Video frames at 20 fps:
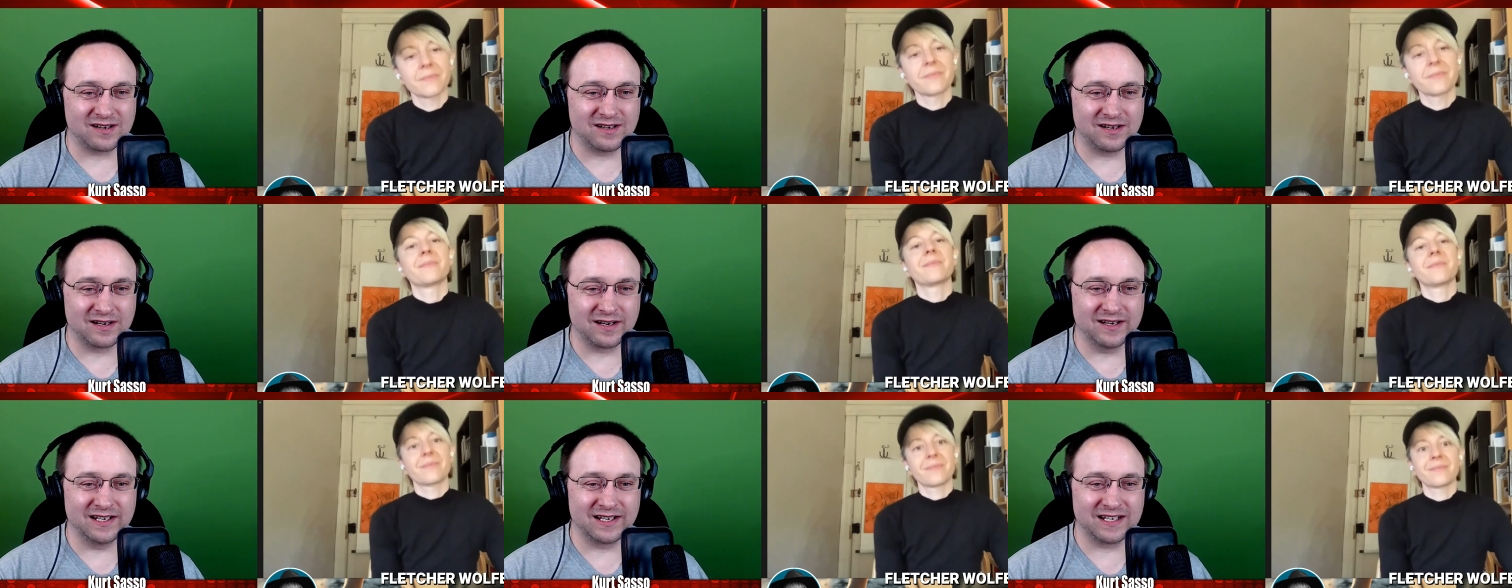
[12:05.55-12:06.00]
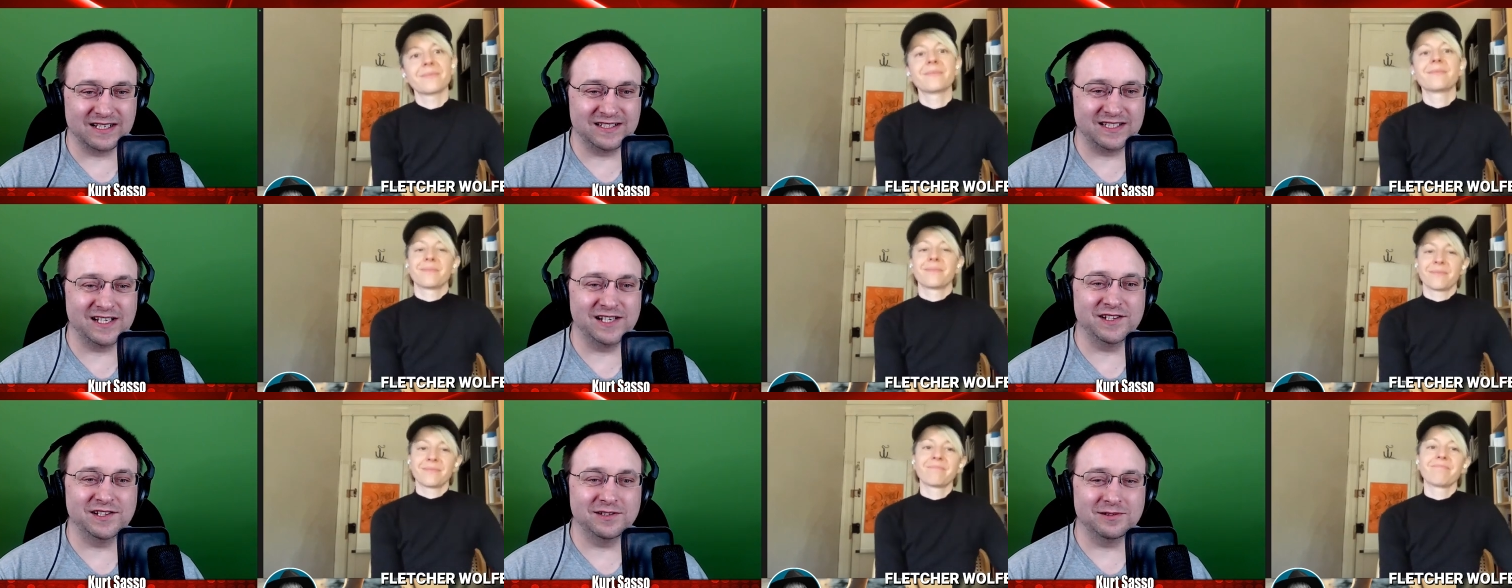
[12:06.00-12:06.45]
Speaker 1: are going to
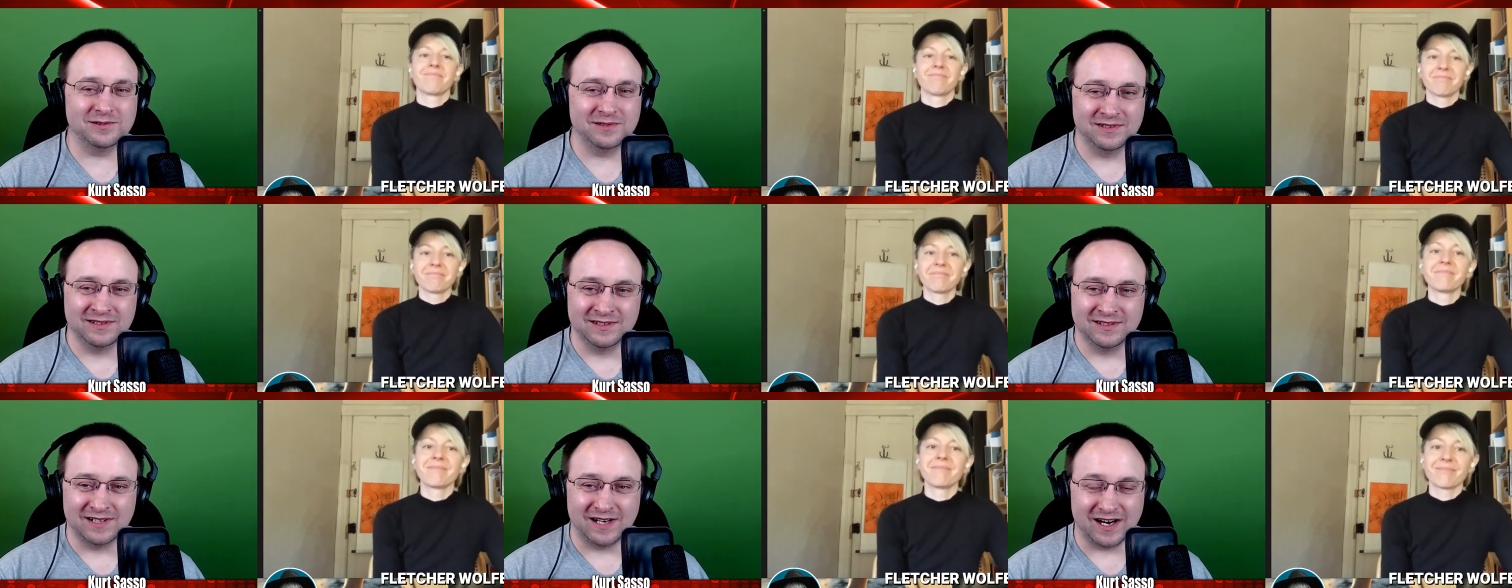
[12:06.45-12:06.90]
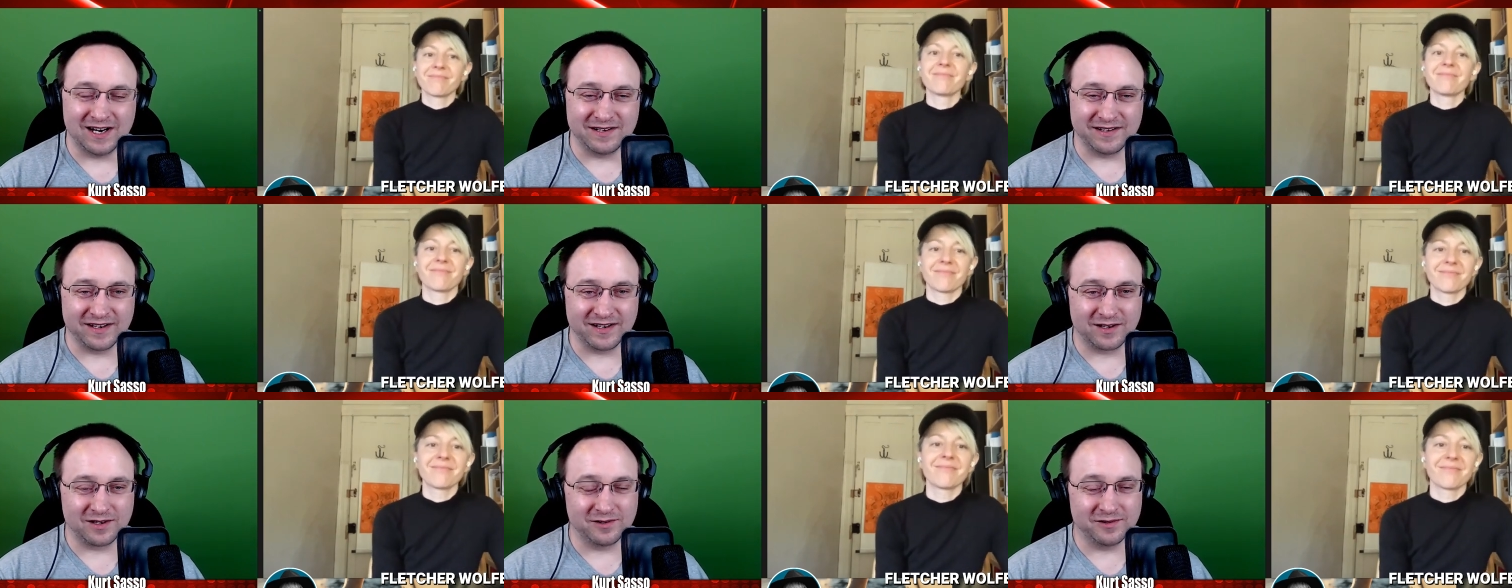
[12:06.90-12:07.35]
continue on
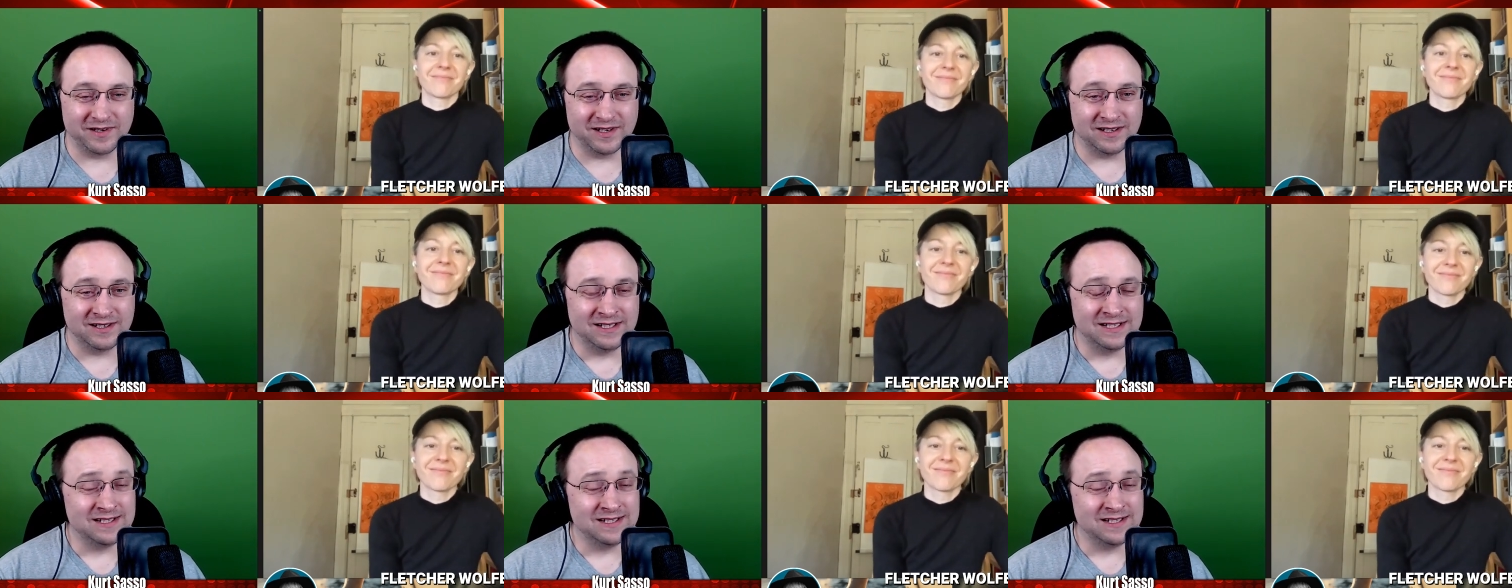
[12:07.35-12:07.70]
their career.